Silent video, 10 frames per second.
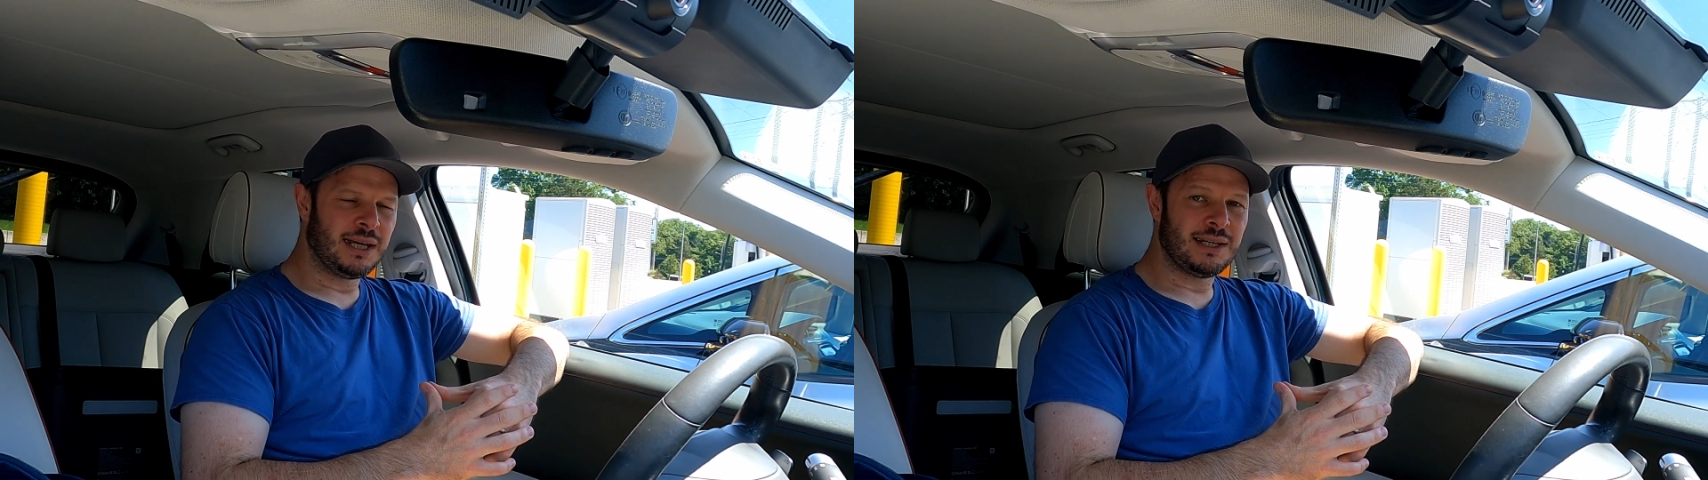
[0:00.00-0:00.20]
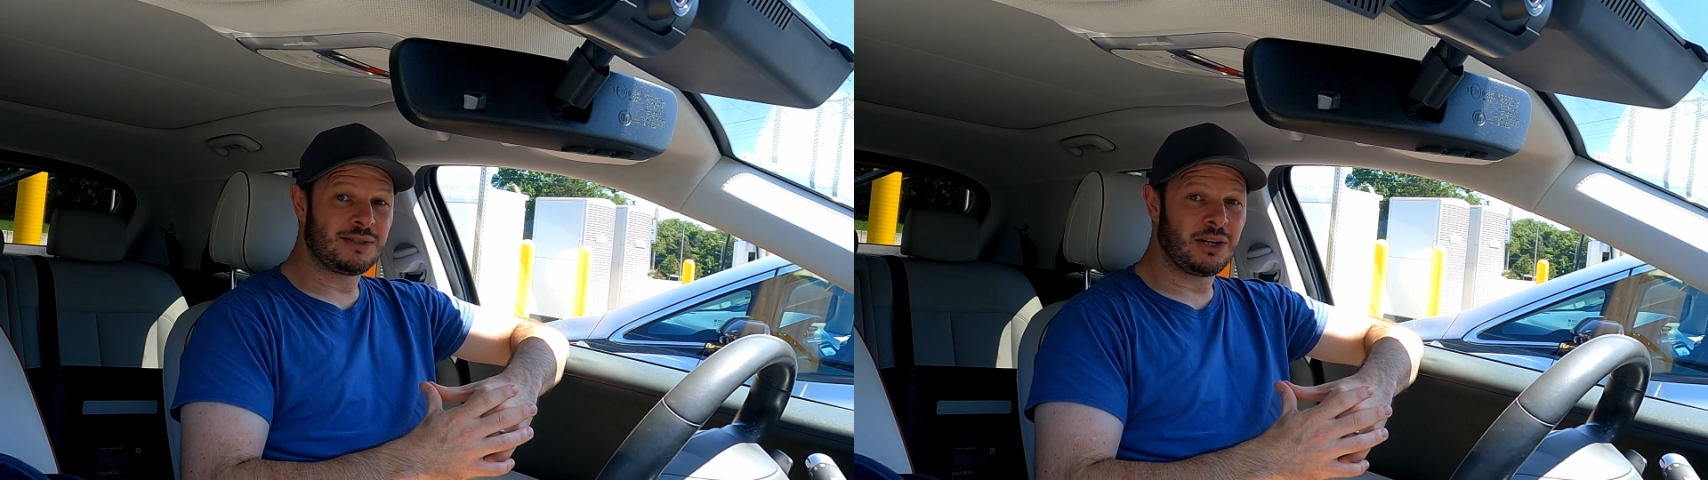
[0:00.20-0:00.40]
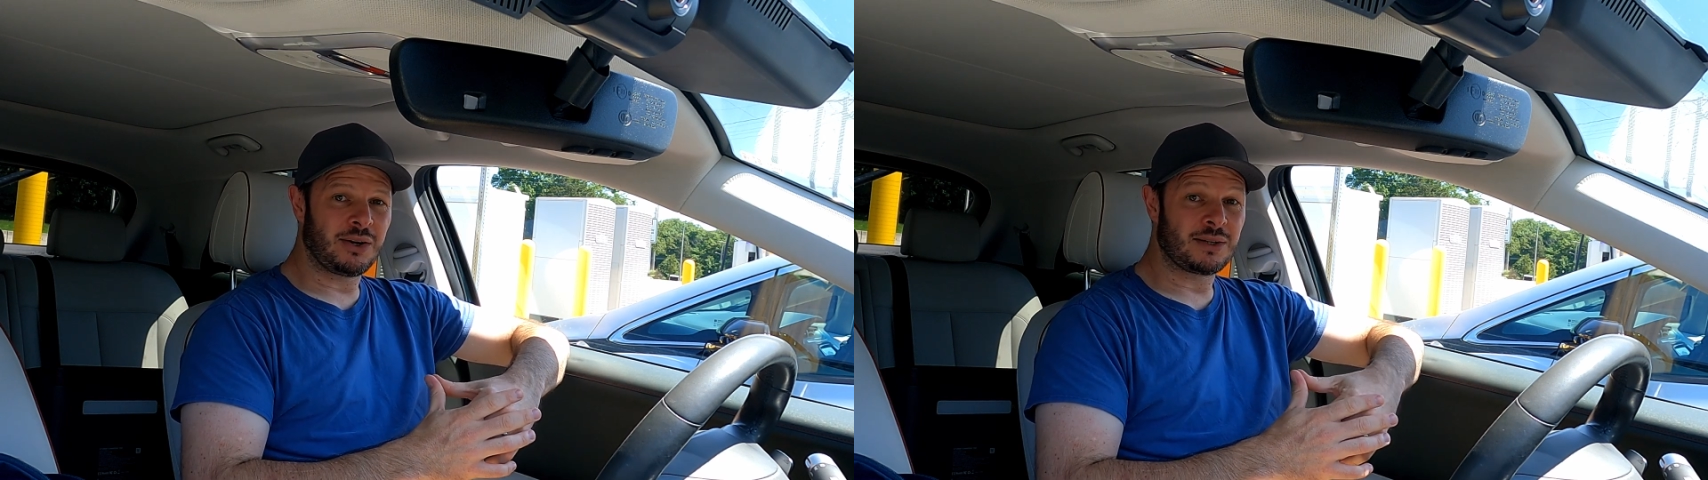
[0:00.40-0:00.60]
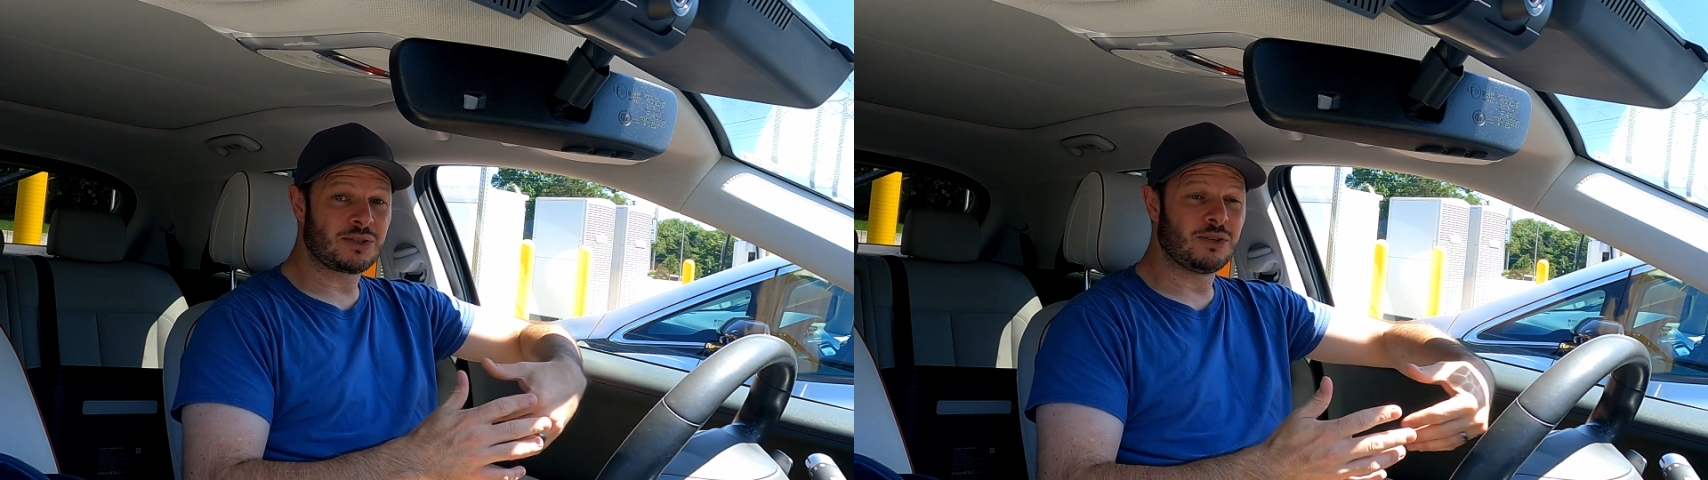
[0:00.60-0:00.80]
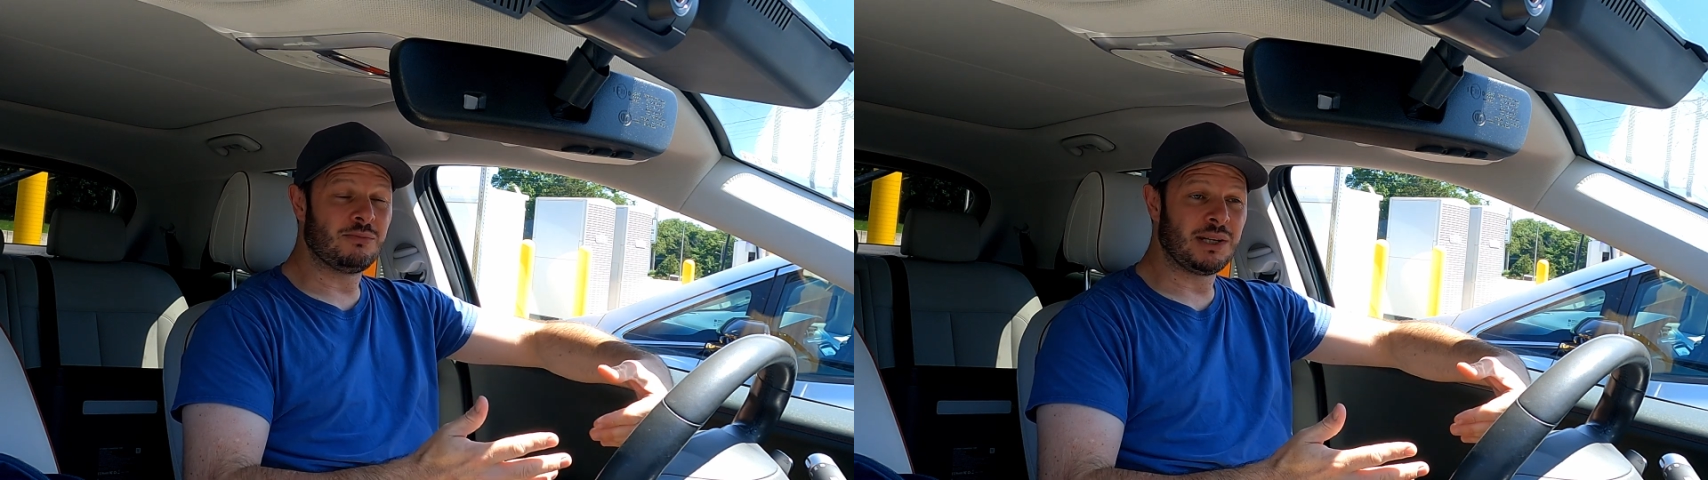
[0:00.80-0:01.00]
is
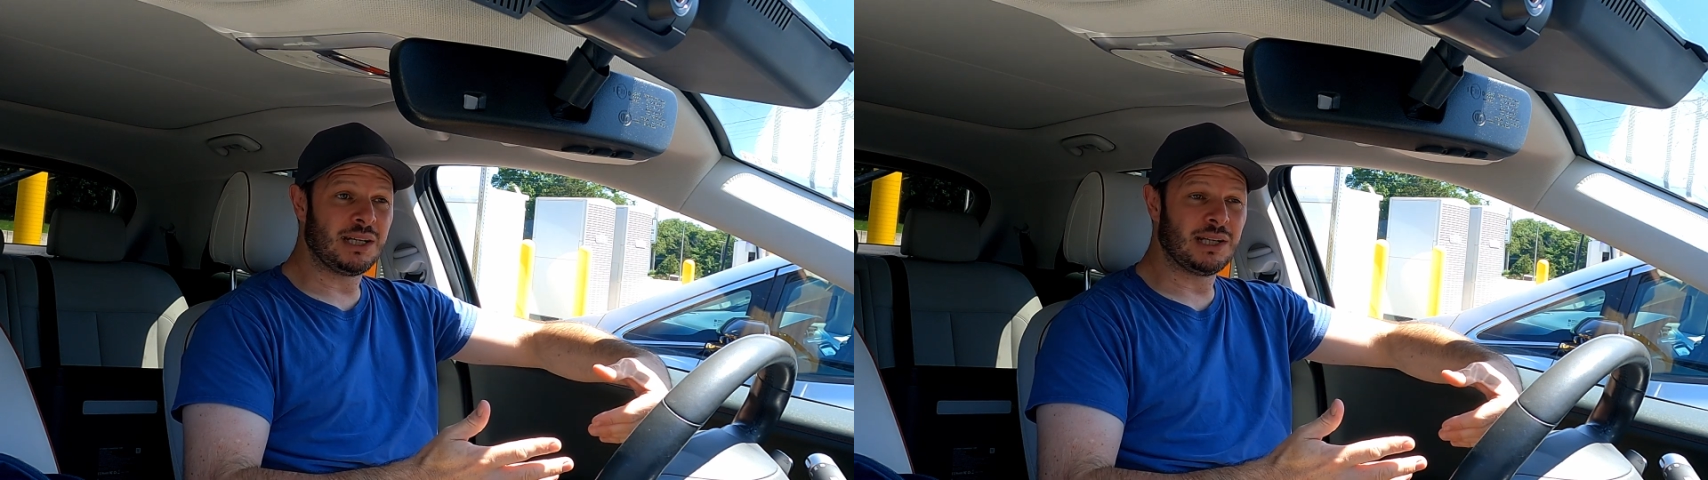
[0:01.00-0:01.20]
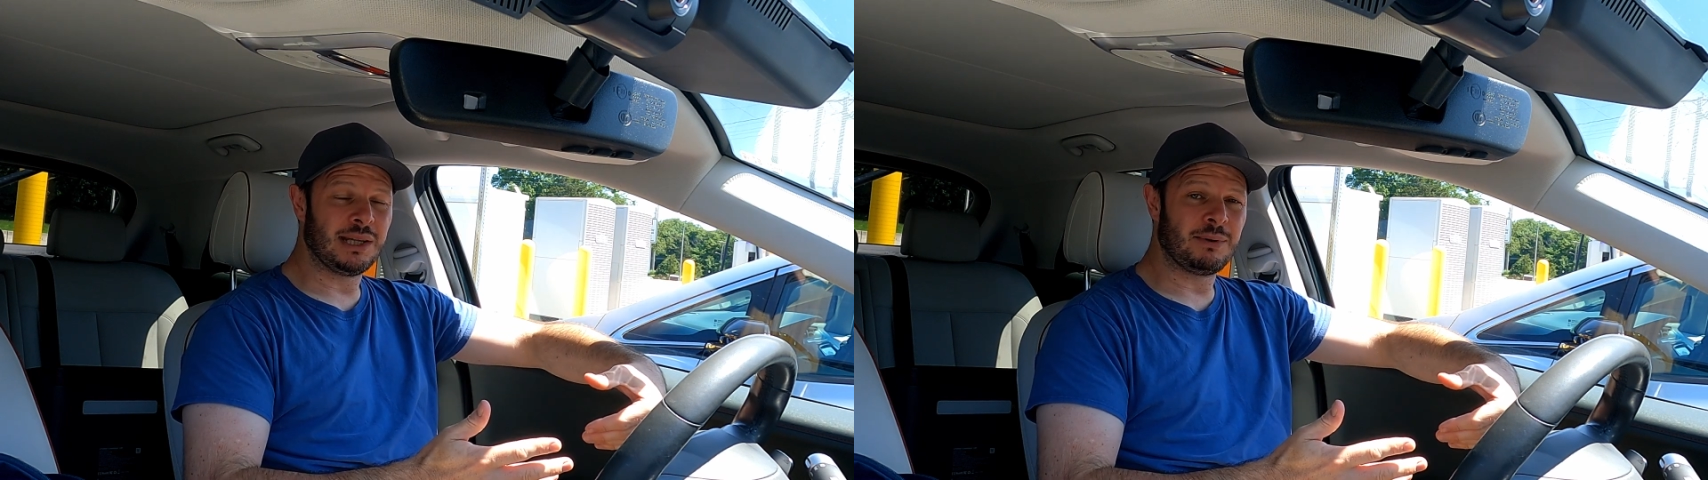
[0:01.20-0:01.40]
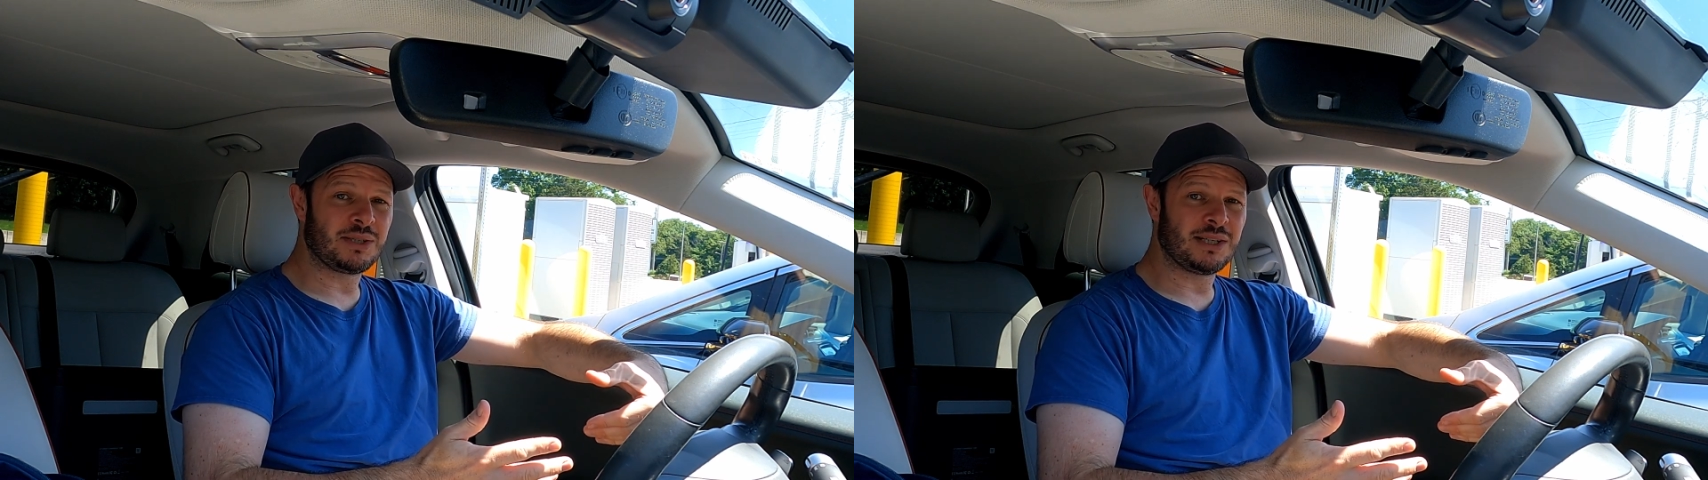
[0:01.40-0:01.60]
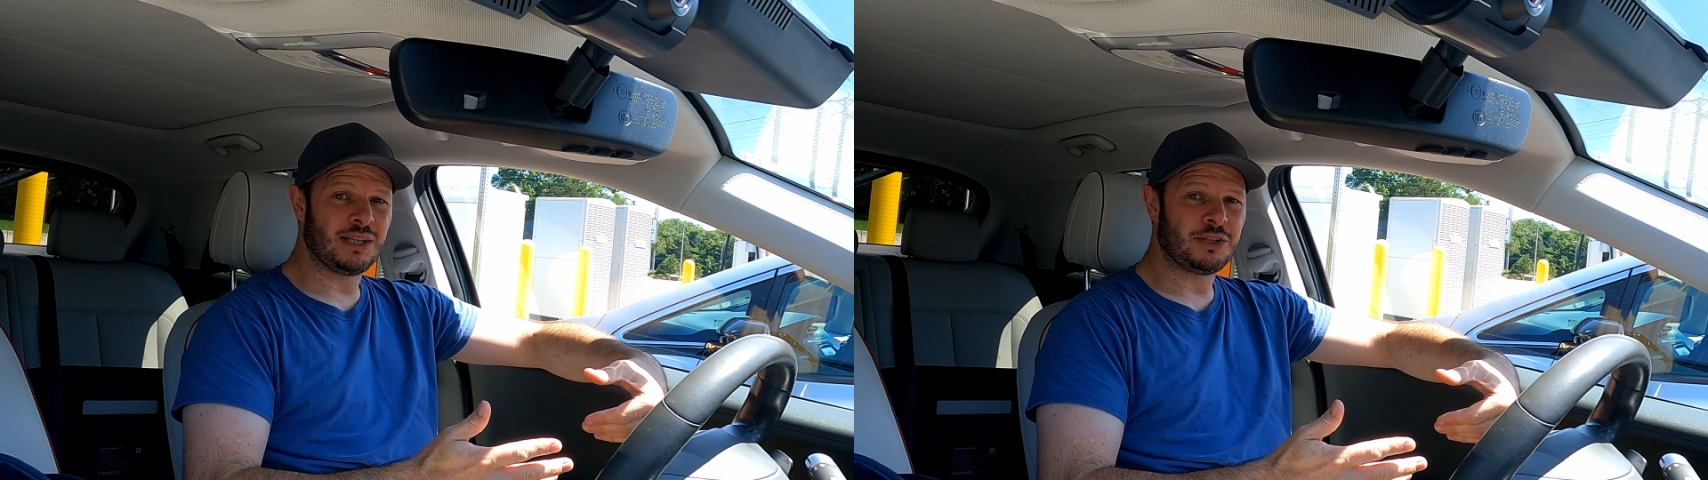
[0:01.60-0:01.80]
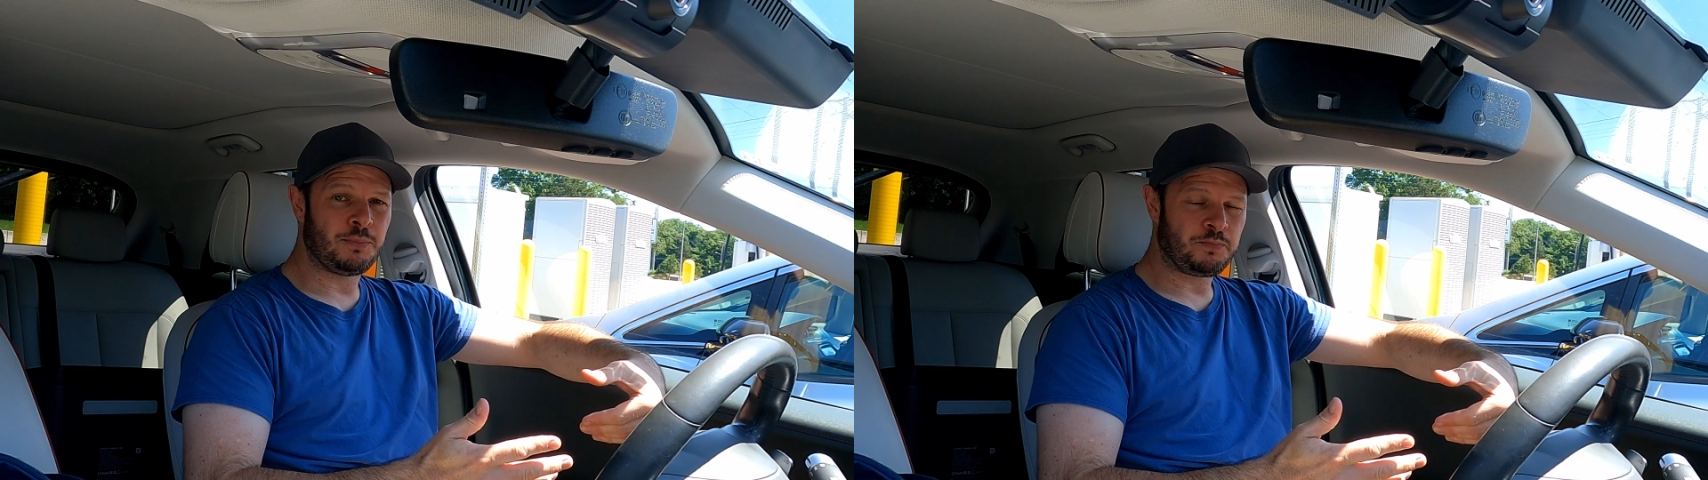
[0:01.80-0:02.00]
going to be
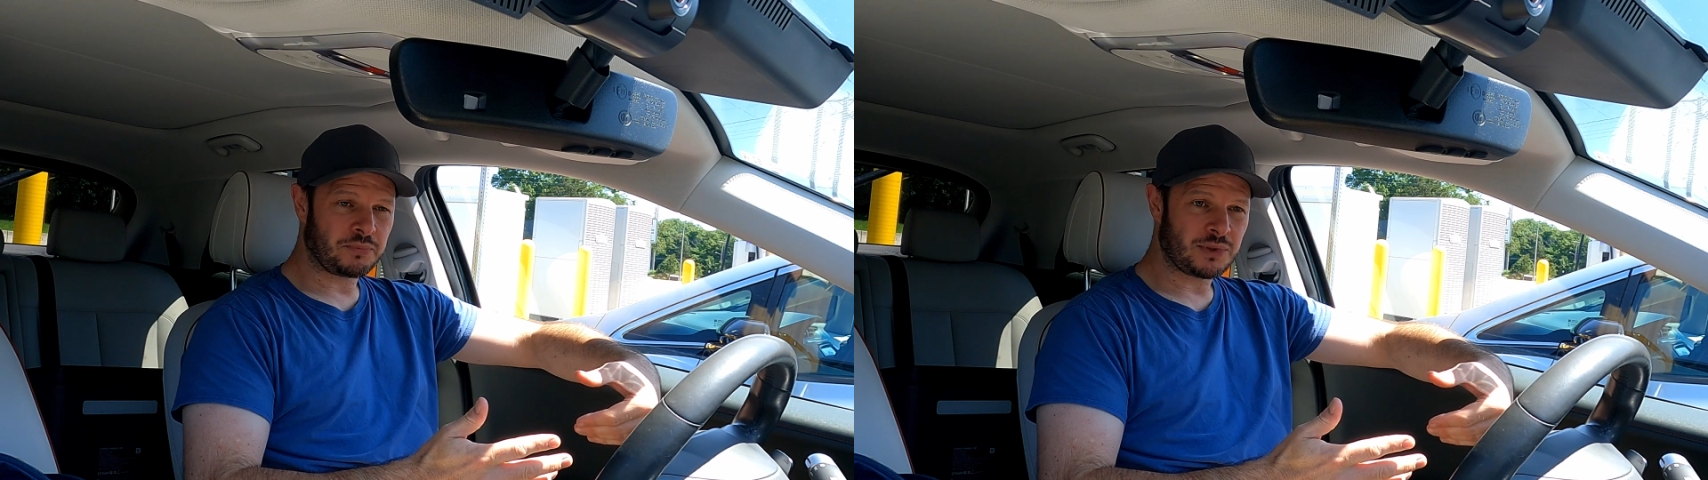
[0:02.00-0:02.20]
limited